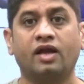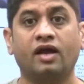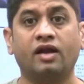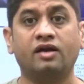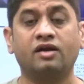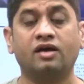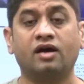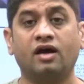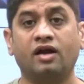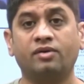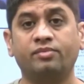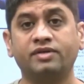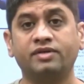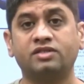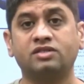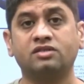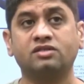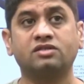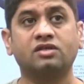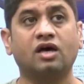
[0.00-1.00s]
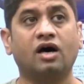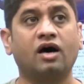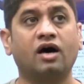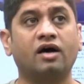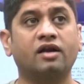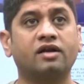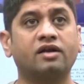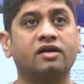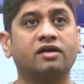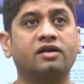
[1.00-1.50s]
and admissions
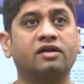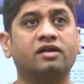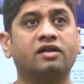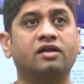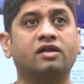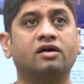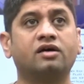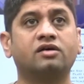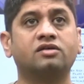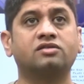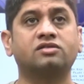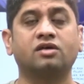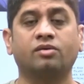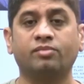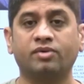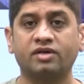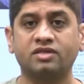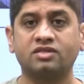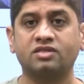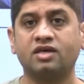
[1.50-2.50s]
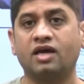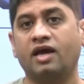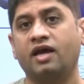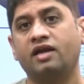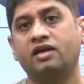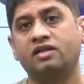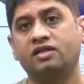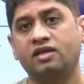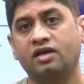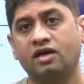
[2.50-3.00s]
are in uh, summers
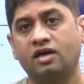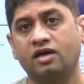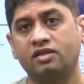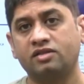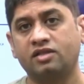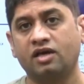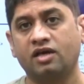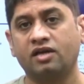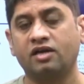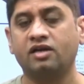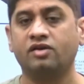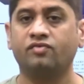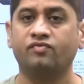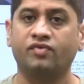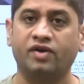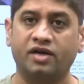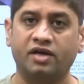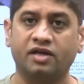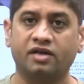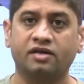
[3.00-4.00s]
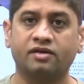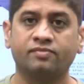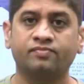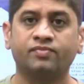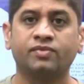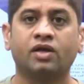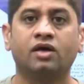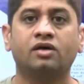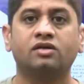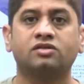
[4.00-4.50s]
and they, they are in winter.
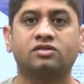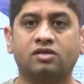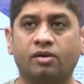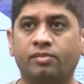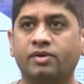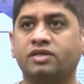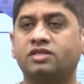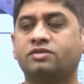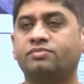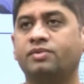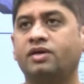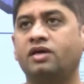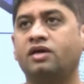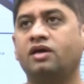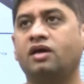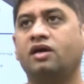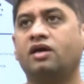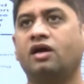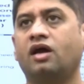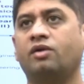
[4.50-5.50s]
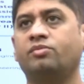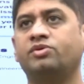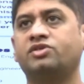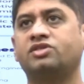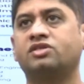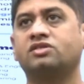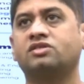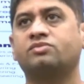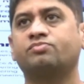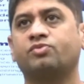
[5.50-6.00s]
Summers may eh,
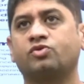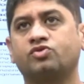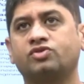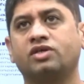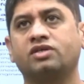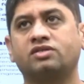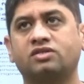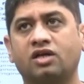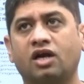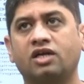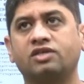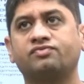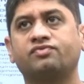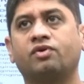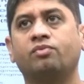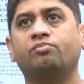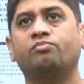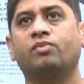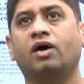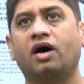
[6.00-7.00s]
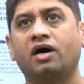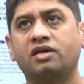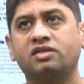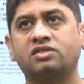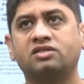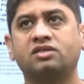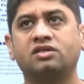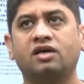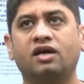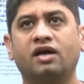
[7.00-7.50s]
admissions process starts from
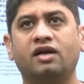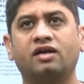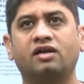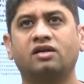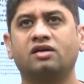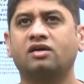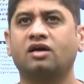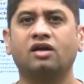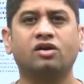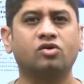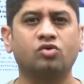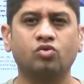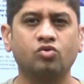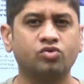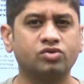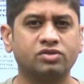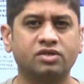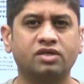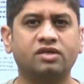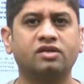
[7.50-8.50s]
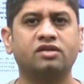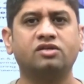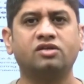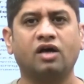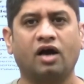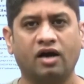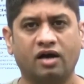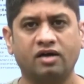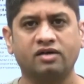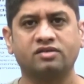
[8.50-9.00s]
March and concludes in
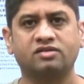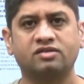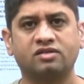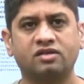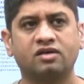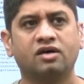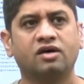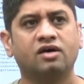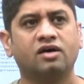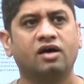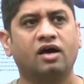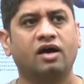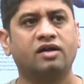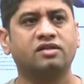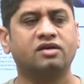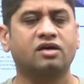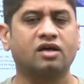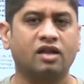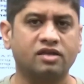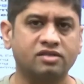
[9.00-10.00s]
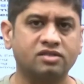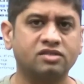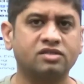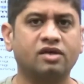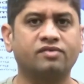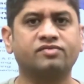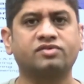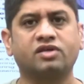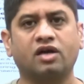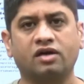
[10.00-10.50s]
August and the classes
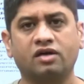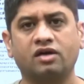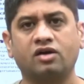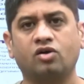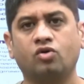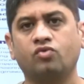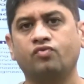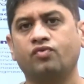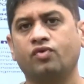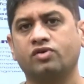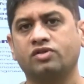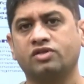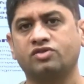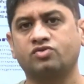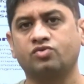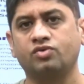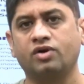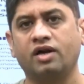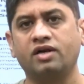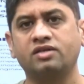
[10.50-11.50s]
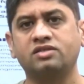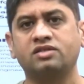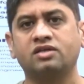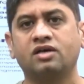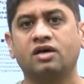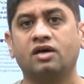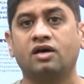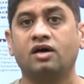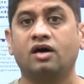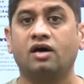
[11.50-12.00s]
have started now for the students.
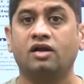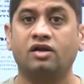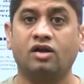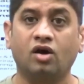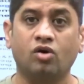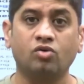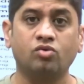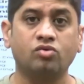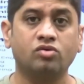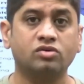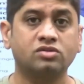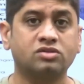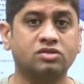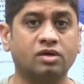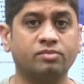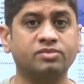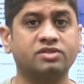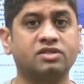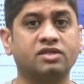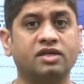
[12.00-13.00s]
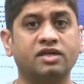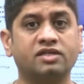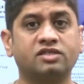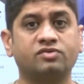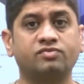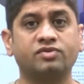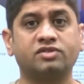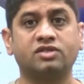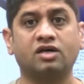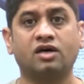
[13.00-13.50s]
Now some
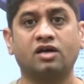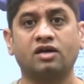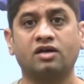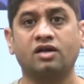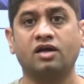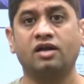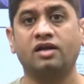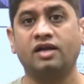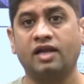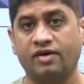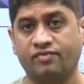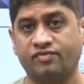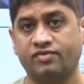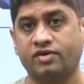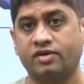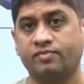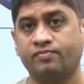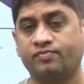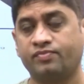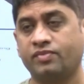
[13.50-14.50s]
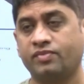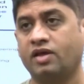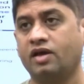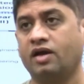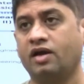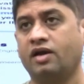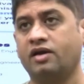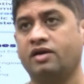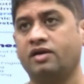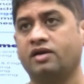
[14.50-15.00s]
seats which are left
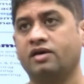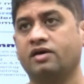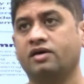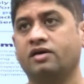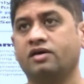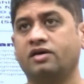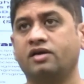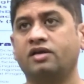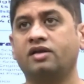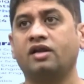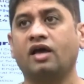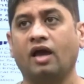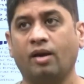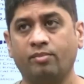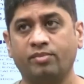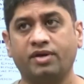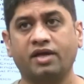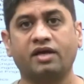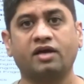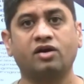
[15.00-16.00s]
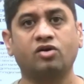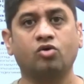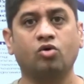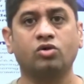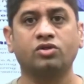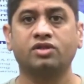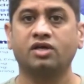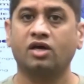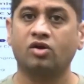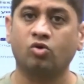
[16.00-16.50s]
and uh, in MTech and
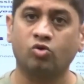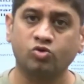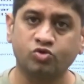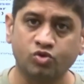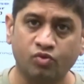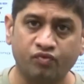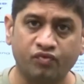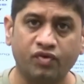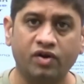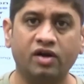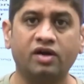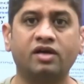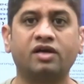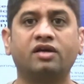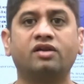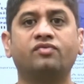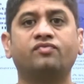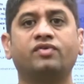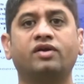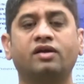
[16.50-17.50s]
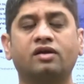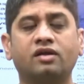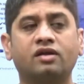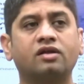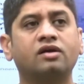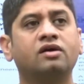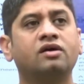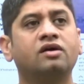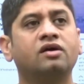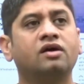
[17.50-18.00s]
all they are also filled in
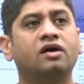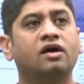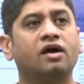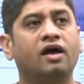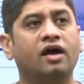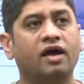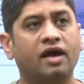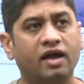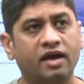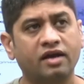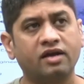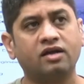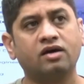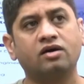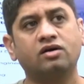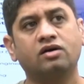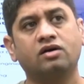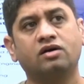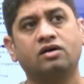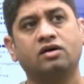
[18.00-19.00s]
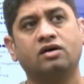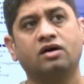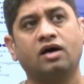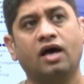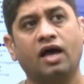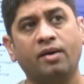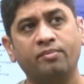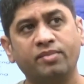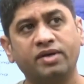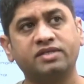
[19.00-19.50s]
winter and uh,
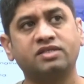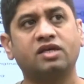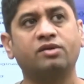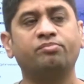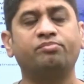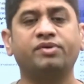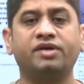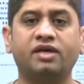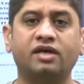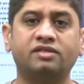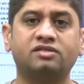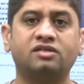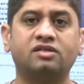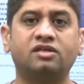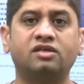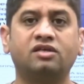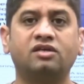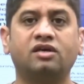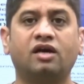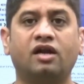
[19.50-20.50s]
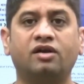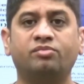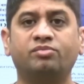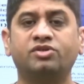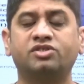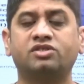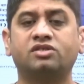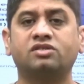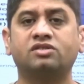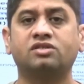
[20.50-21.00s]
MS and PhD
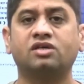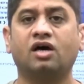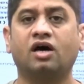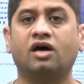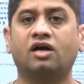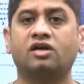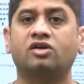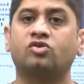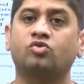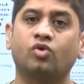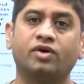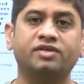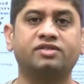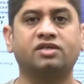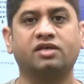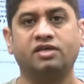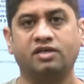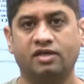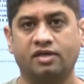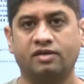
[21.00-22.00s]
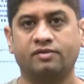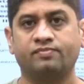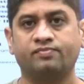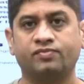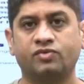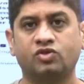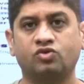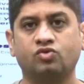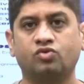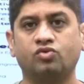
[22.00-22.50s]
admissions are twice a year.
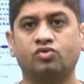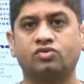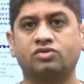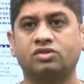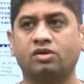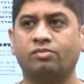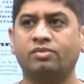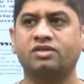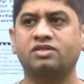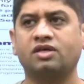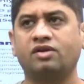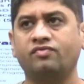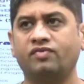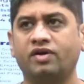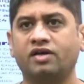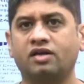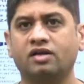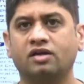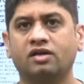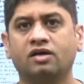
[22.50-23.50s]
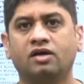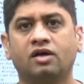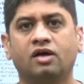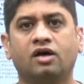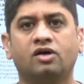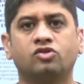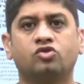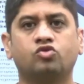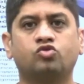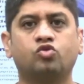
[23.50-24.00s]
So summers and winter.
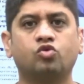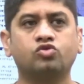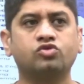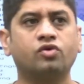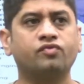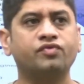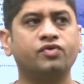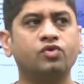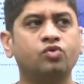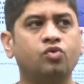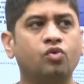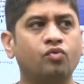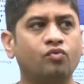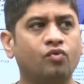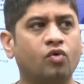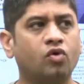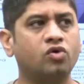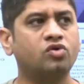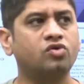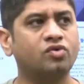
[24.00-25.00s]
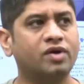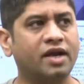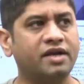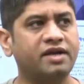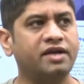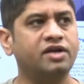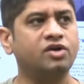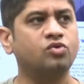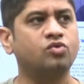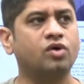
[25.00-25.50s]
So those of you who want to
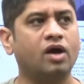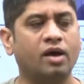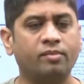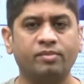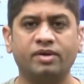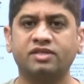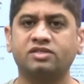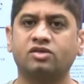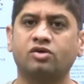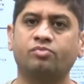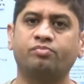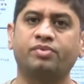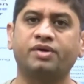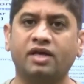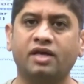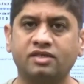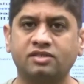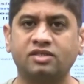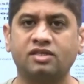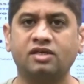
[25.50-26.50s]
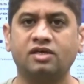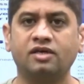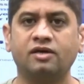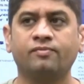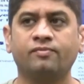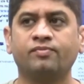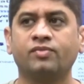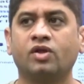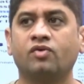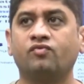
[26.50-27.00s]
get into MS or
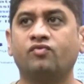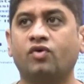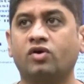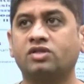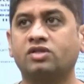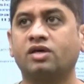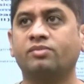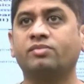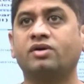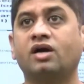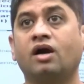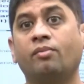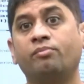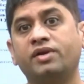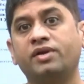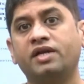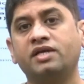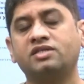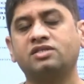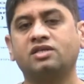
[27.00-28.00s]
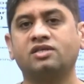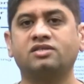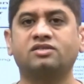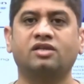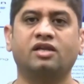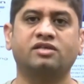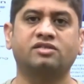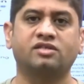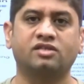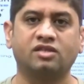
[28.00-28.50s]
PhD for them competition is
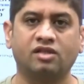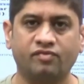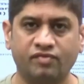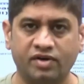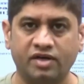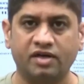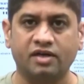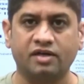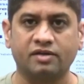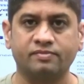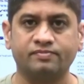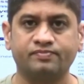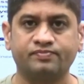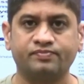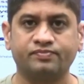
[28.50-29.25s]
less in the winter